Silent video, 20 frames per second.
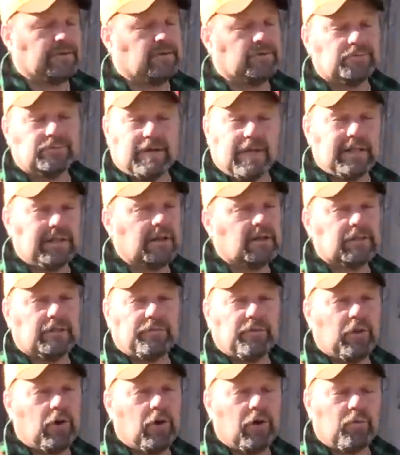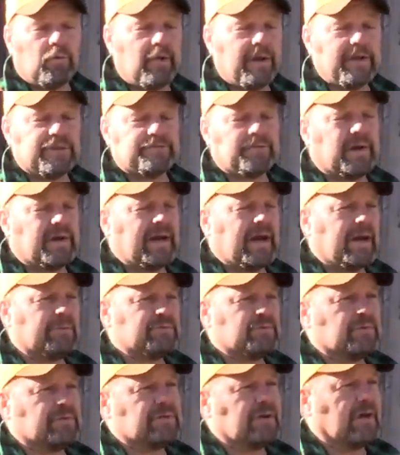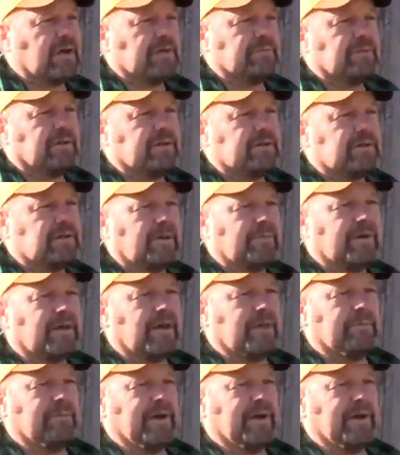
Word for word: know. I lugged them a long ways. My arms were tired by the time I got